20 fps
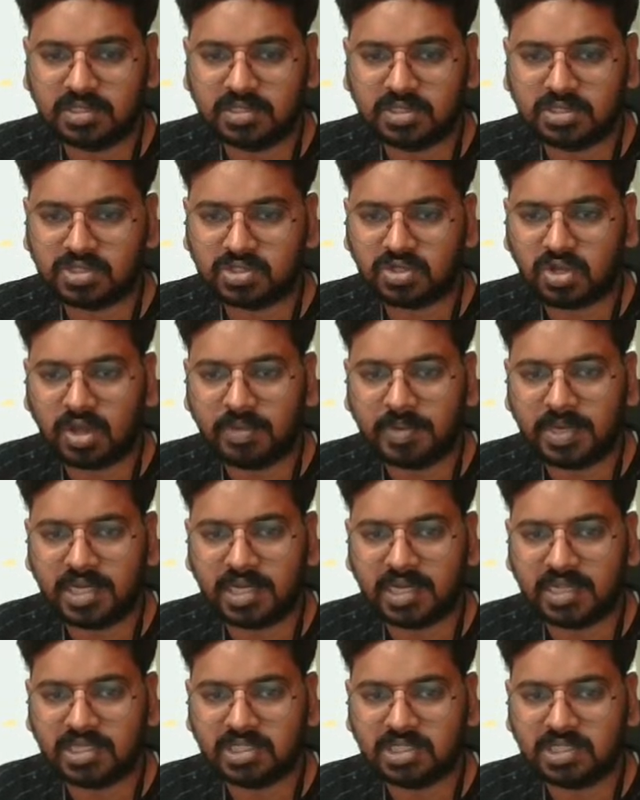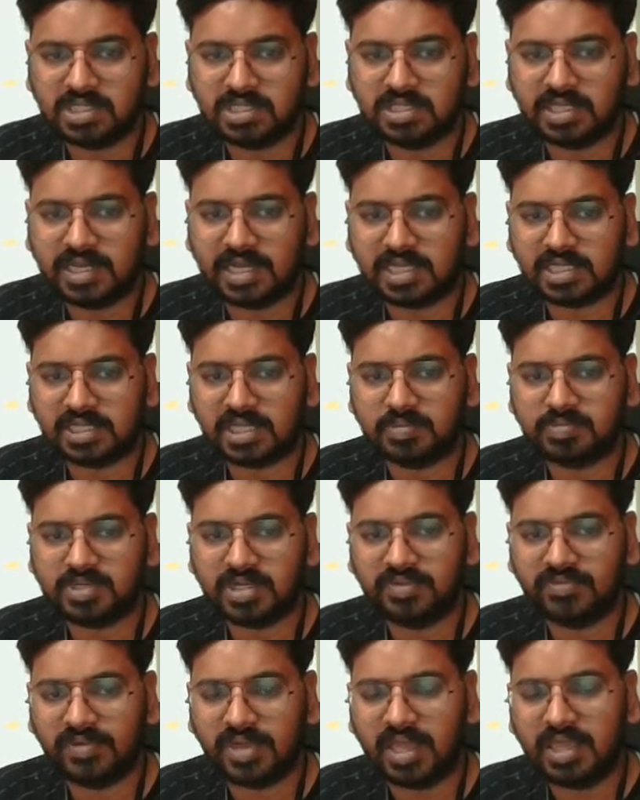So stop iteration is an
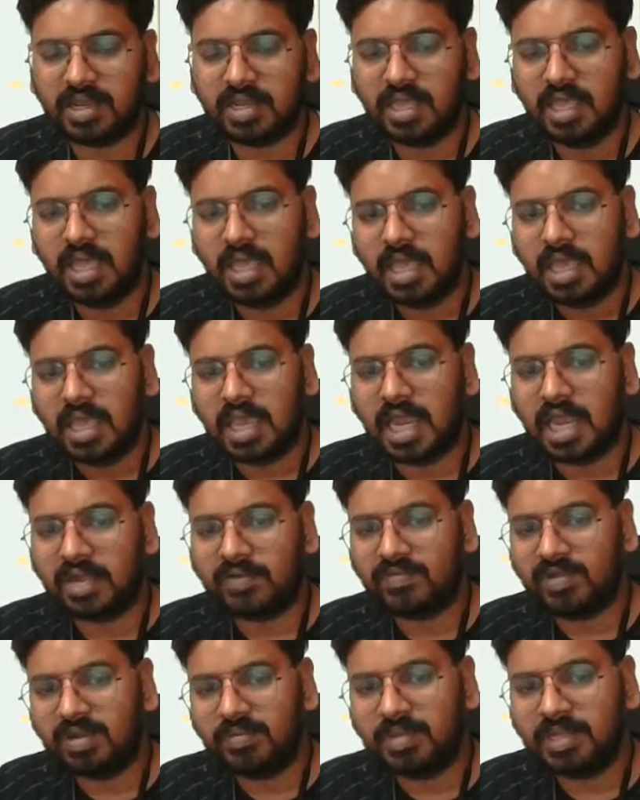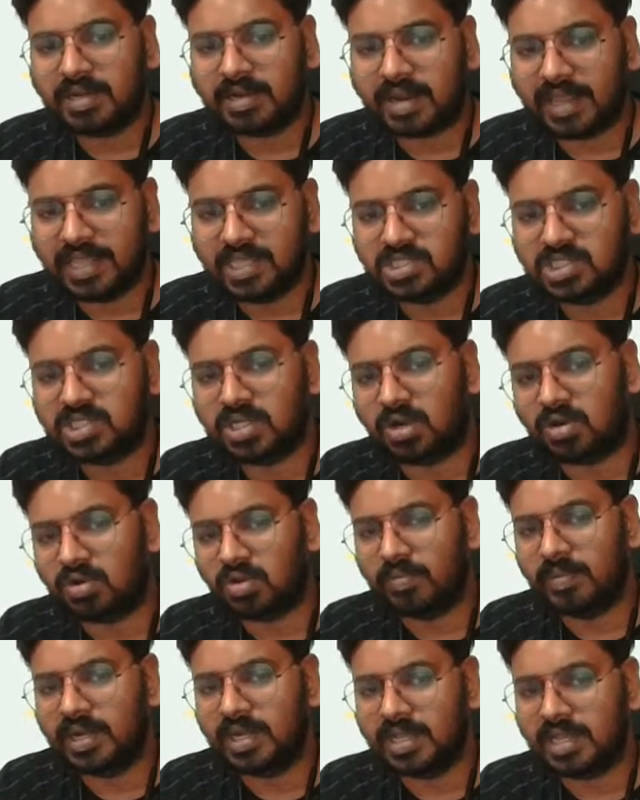exception where it will be raised
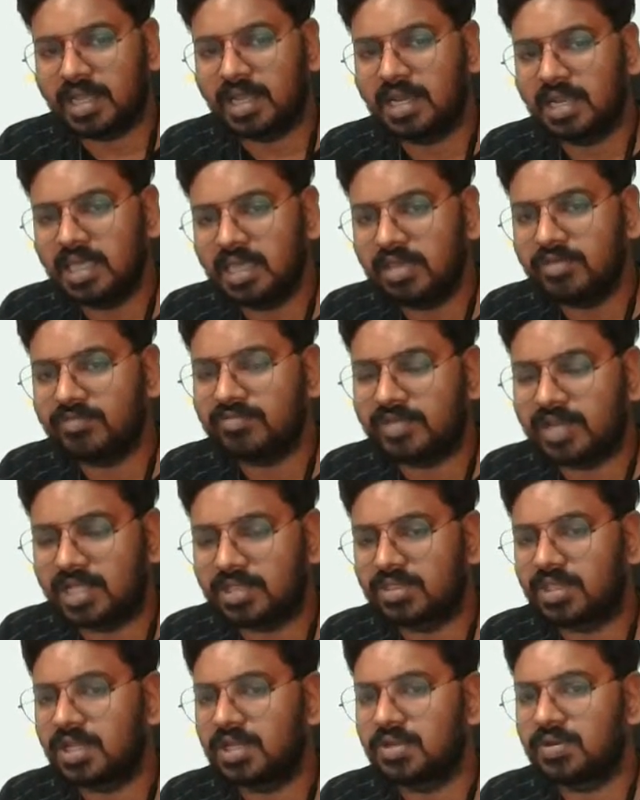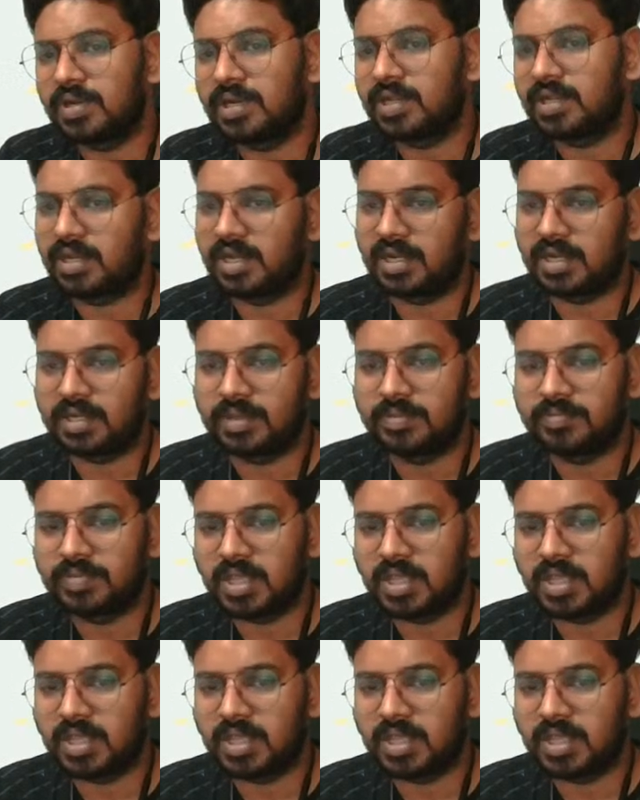automatically if nothing to iterate.